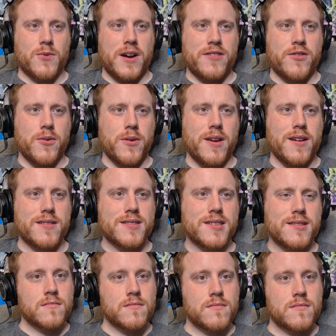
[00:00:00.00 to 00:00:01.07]
why 2 years.
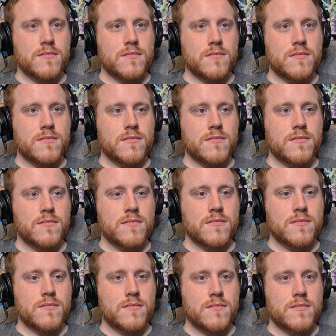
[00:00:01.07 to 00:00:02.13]
Quite the busy
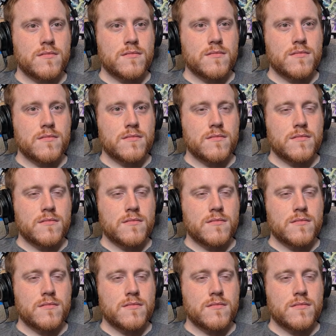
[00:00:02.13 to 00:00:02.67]
little bee.